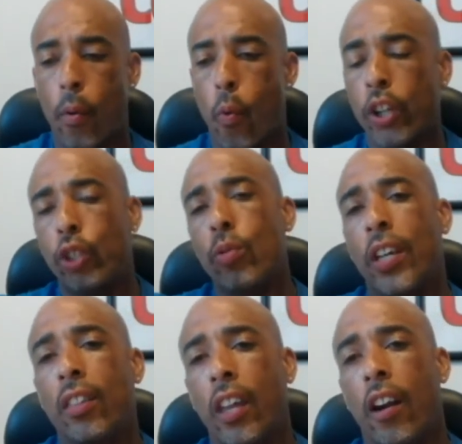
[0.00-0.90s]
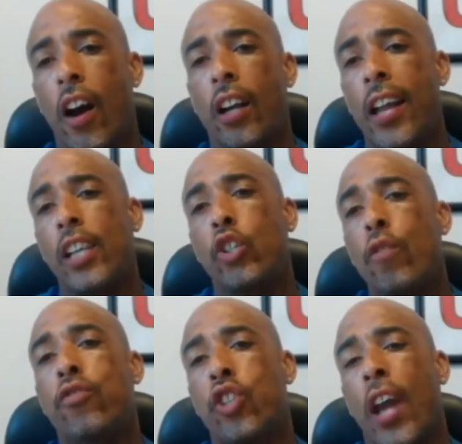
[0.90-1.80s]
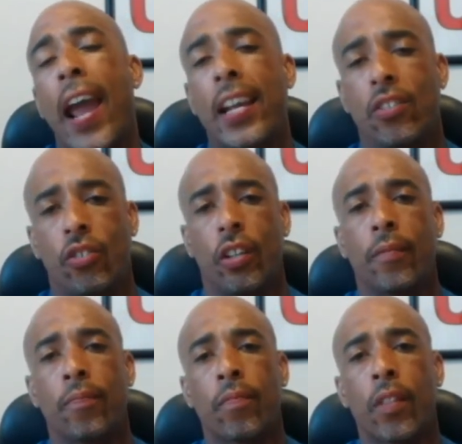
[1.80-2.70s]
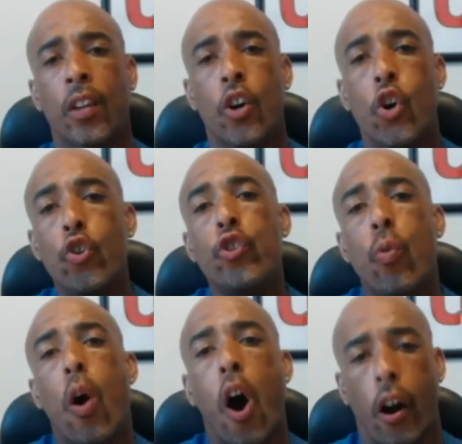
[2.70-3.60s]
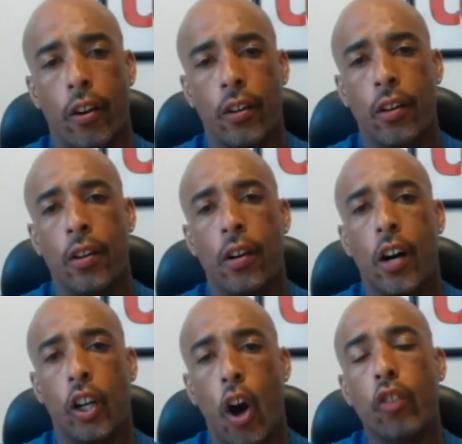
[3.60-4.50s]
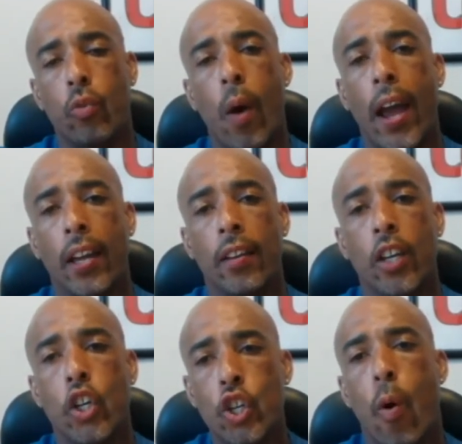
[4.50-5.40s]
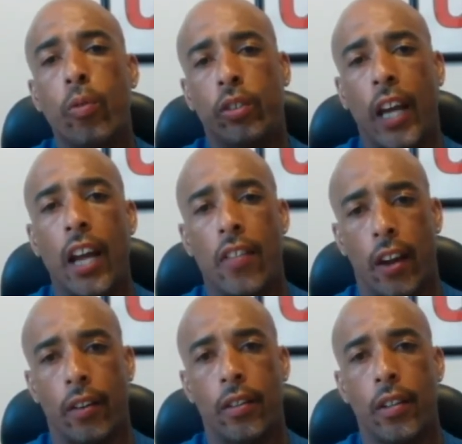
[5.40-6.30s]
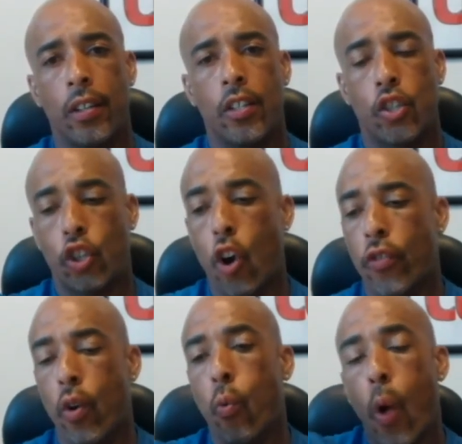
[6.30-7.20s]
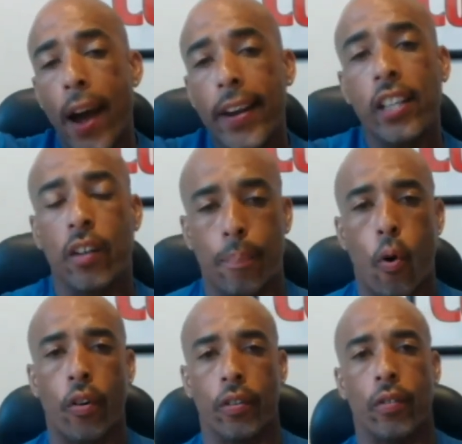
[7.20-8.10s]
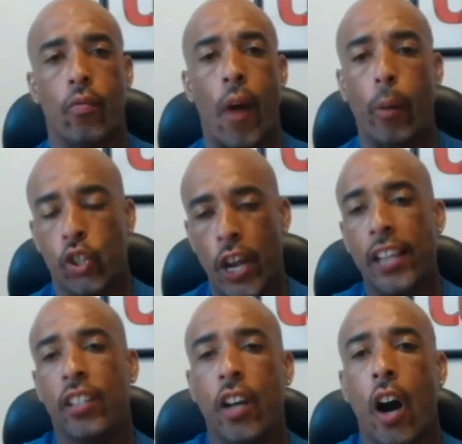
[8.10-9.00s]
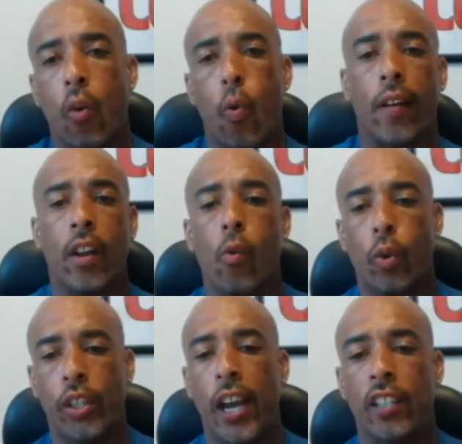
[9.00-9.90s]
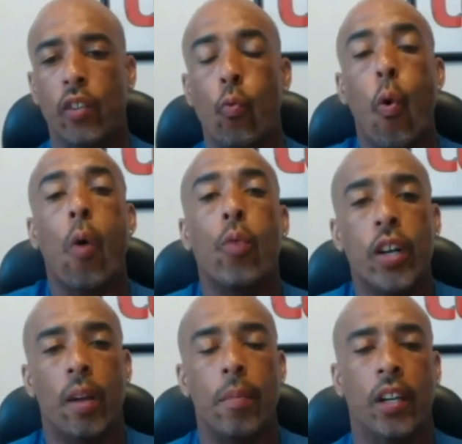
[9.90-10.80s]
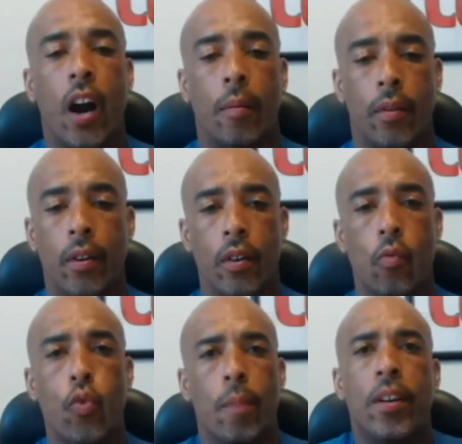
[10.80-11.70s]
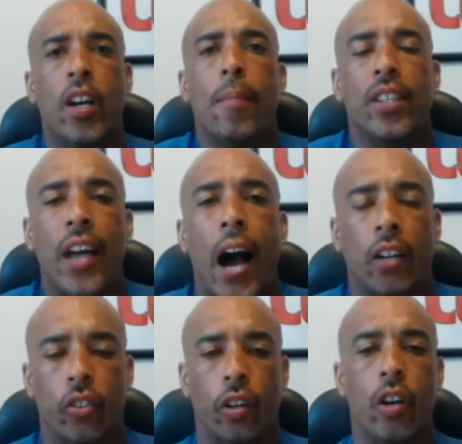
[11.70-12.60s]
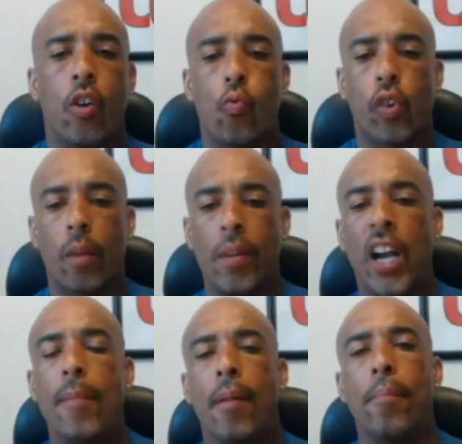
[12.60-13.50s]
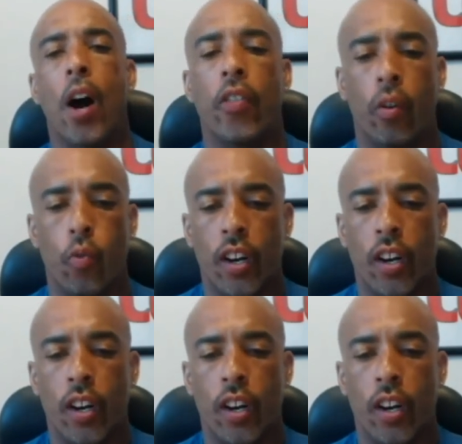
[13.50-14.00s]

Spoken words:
But once you get there, unless you've changed who you are along the way, you won't stay there. So the what is important, right? We're chasing a what. We're chasing what we're going to become. We're going to become a doctor. We're going to become a mother.